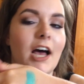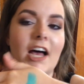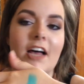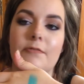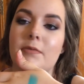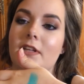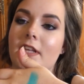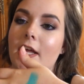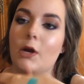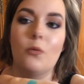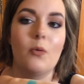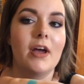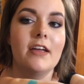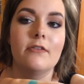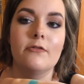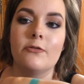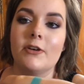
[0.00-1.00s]
I've been like
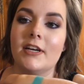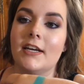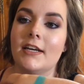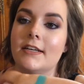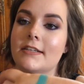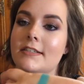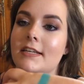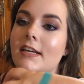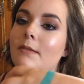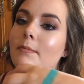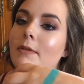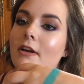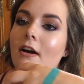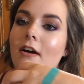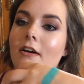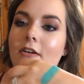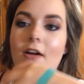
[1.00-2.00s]
waiting for Ian to take
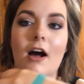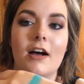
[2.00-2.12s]
me on an